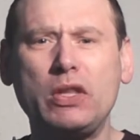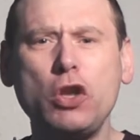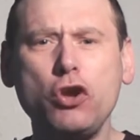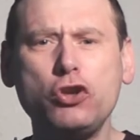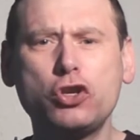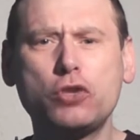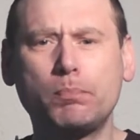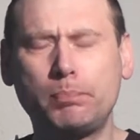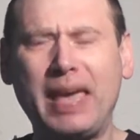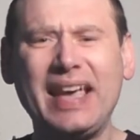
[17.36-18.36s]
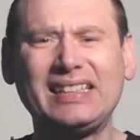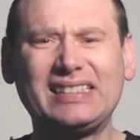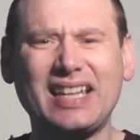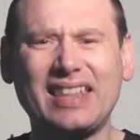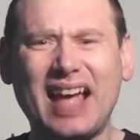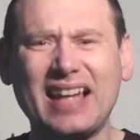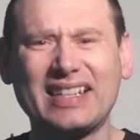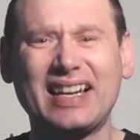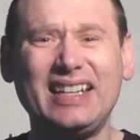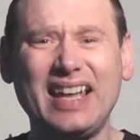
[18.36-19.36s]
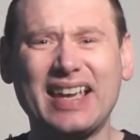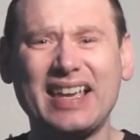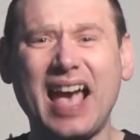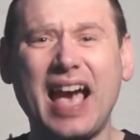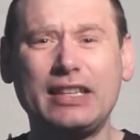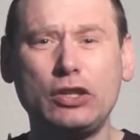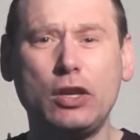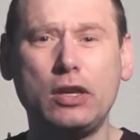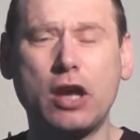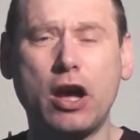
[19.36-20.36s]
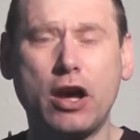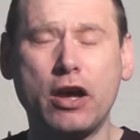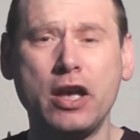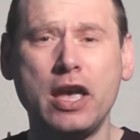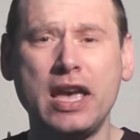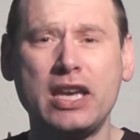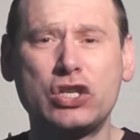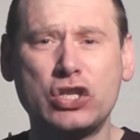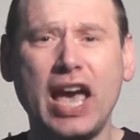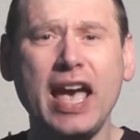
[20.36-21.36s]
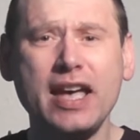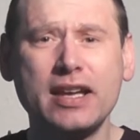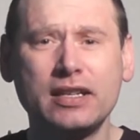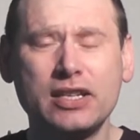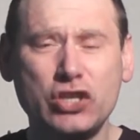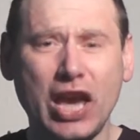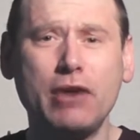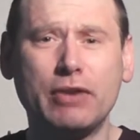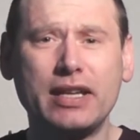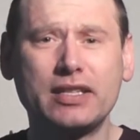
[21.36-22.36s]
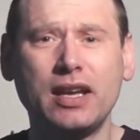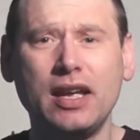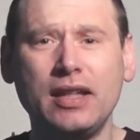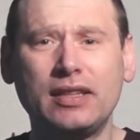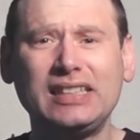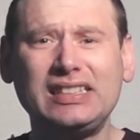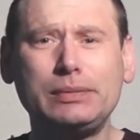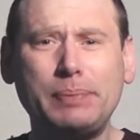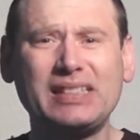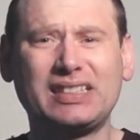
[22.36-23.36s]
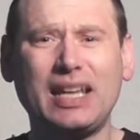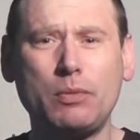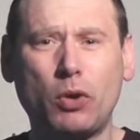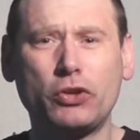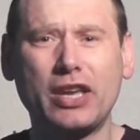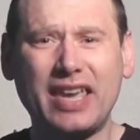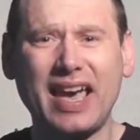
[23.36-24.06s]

when you paste that link and you share it, this is basically what you